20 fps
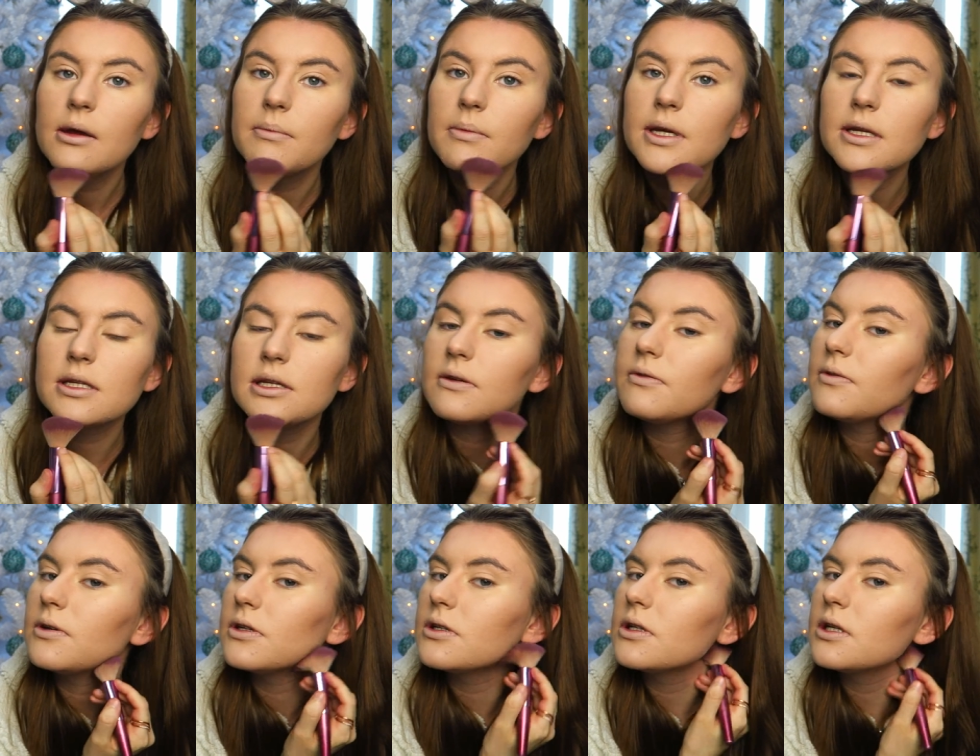bit
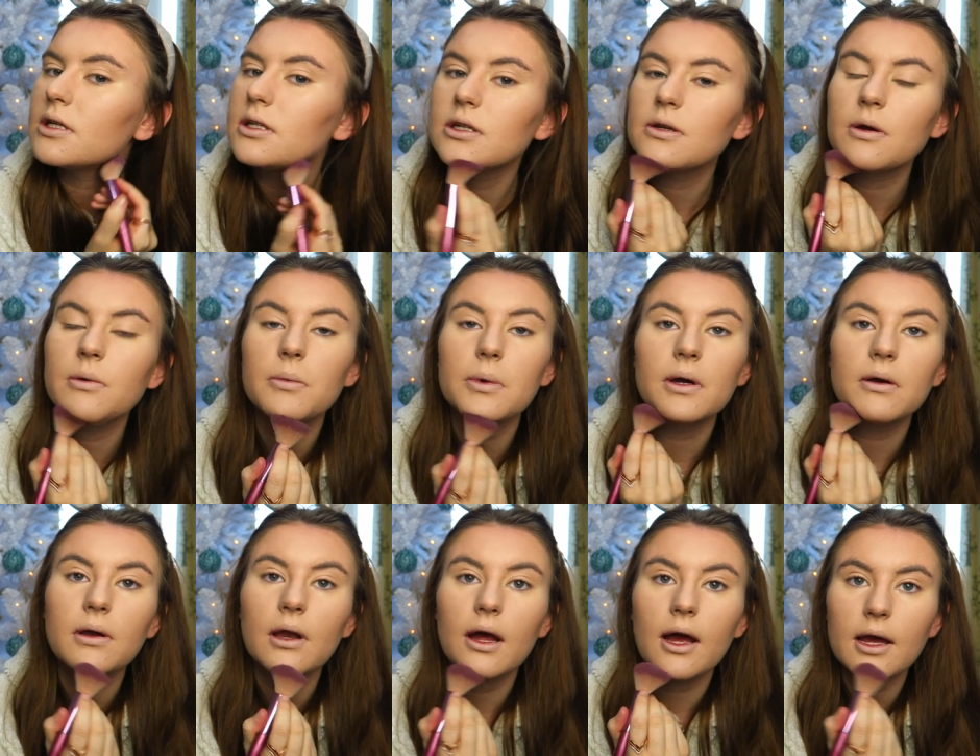different to they do in
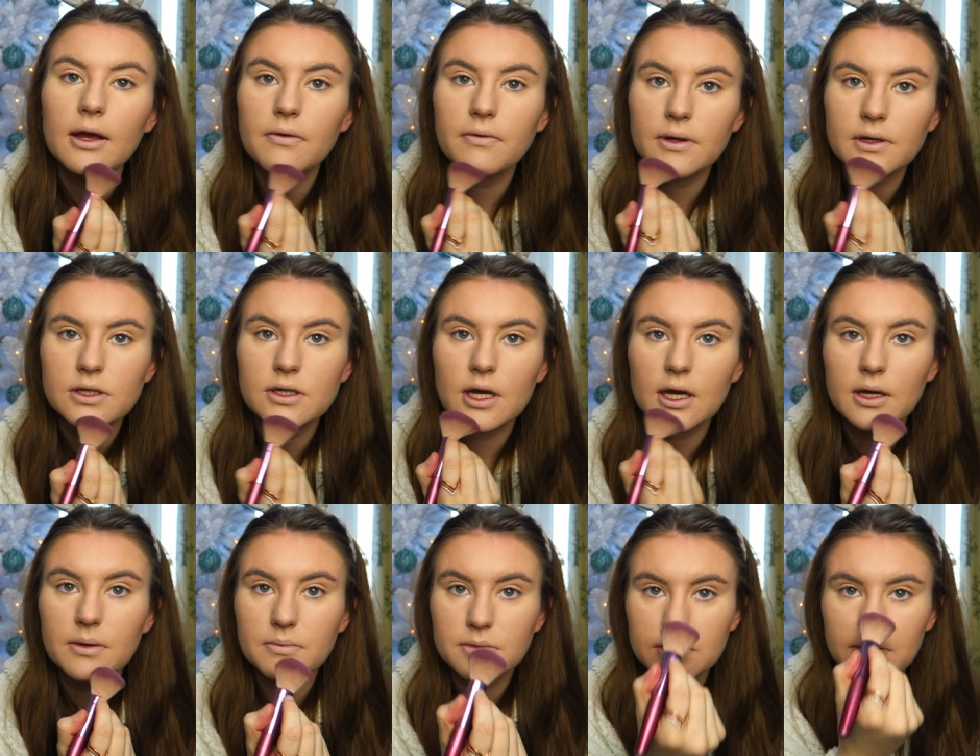real life in
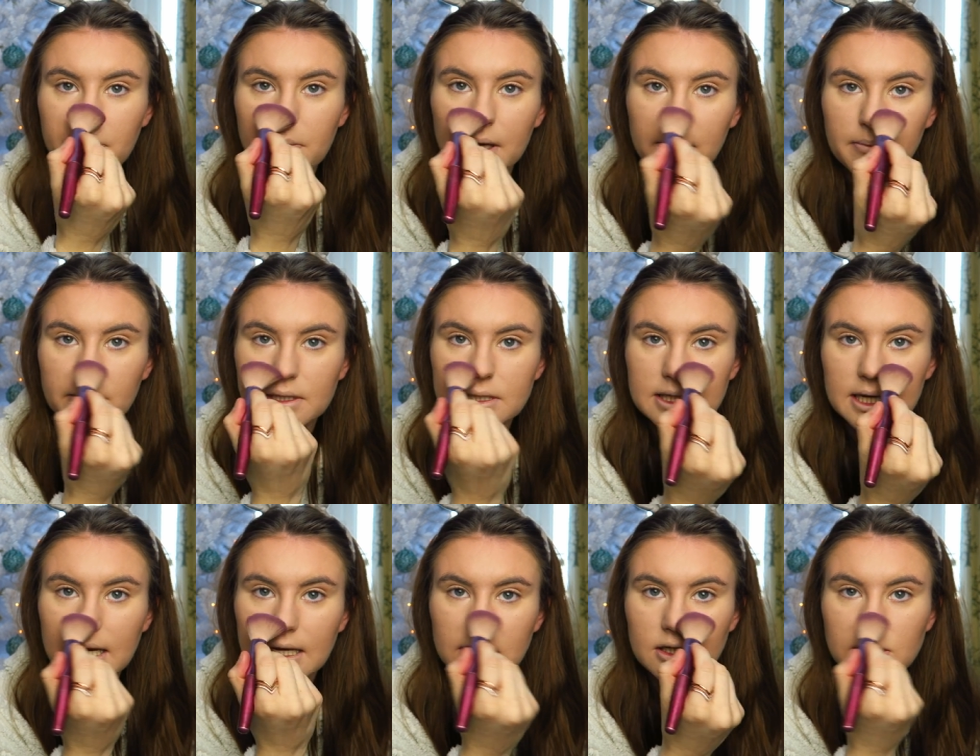terms of
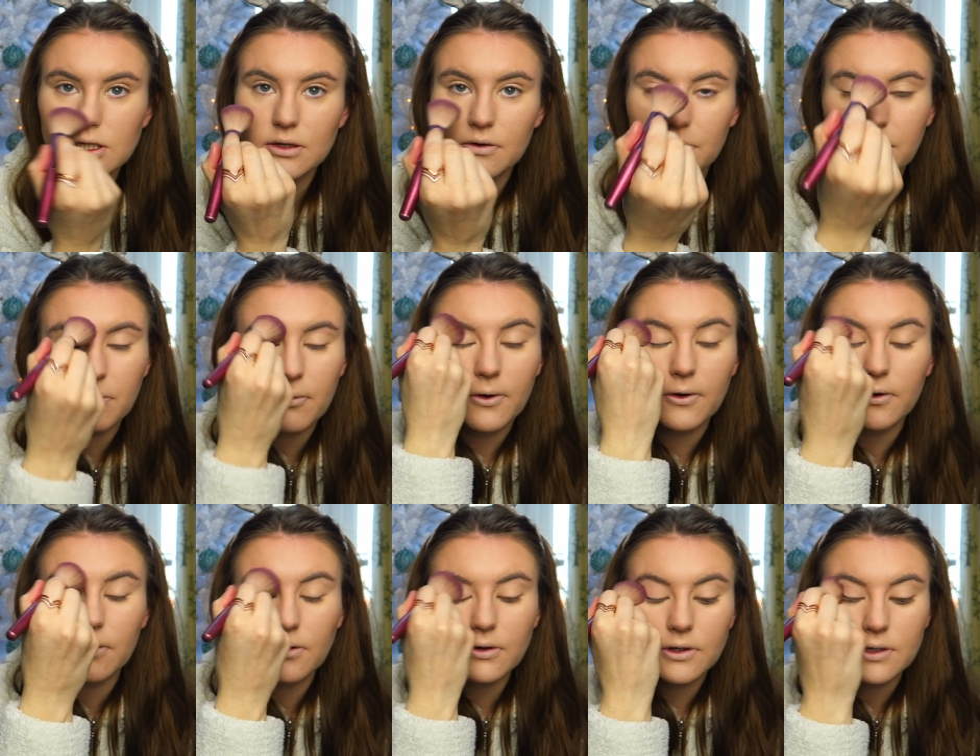pigmentation of
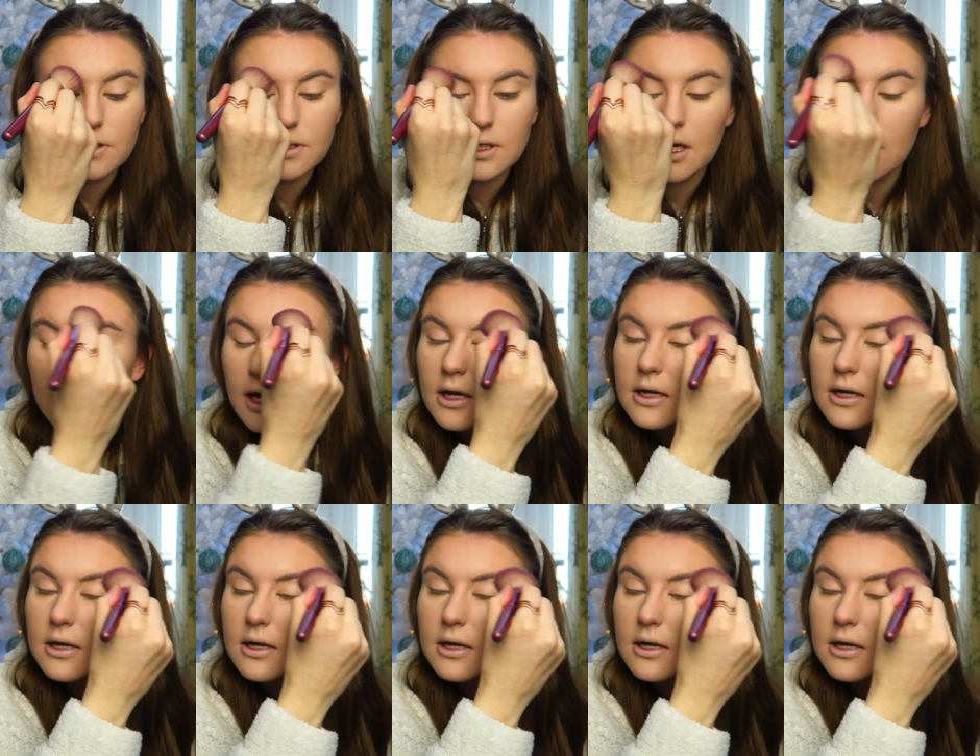products.